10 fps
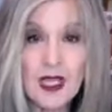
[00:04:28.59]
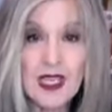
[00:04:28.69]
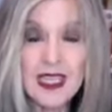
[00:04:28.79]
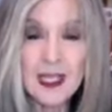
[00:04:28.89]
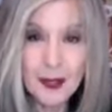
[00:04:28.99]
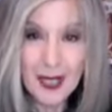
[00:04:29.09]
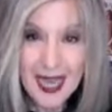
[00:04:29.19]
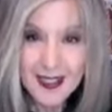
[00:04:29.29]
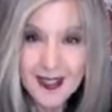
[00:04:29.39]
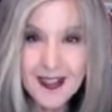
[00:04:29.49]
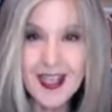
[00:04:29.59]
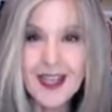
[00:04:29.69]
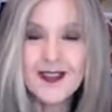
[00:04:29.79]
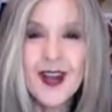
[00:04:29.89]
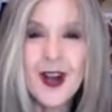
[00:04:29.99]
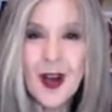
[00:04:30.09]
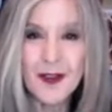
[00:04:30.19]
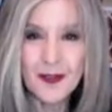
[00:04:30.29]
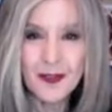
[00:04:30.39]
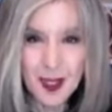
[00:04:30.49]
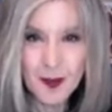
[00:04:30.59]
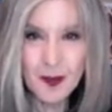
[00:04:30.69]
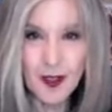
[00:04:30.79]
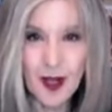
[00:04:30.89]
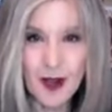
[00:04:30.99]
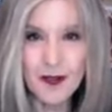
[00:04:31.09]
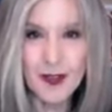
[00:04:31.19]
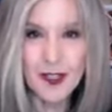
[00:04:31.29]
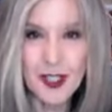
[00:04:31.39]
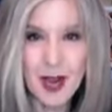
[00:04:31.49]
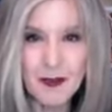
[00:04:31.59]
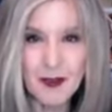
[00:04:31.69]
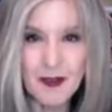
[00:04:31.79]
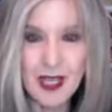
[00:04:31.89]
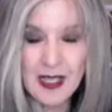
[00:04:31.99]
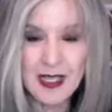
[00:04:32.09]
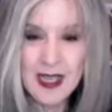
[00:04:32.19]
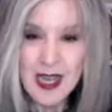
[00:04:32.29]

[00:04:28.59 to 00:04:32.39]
He will answer them on Facebook on First Chapter Fun.